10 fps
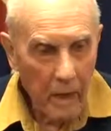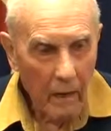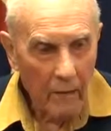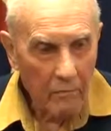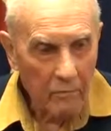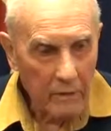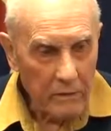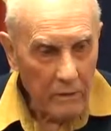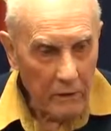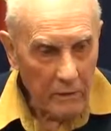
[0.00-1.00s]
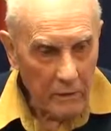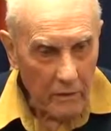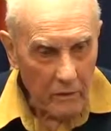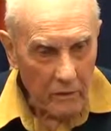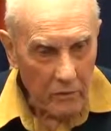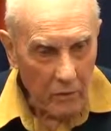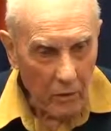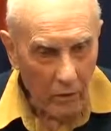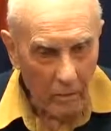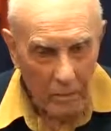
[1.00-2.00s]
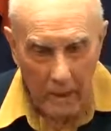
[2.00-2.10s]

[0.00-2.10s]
And that brings another little story.